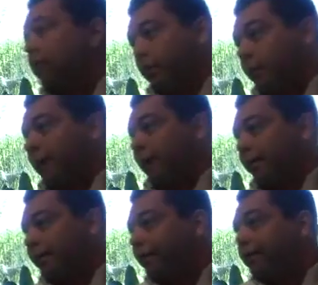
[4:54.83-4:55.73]
but that's all
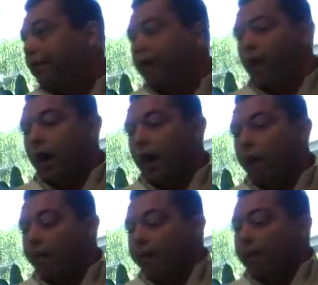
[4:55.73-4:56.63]
we
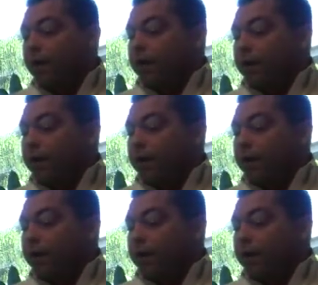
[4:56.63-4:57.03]
have.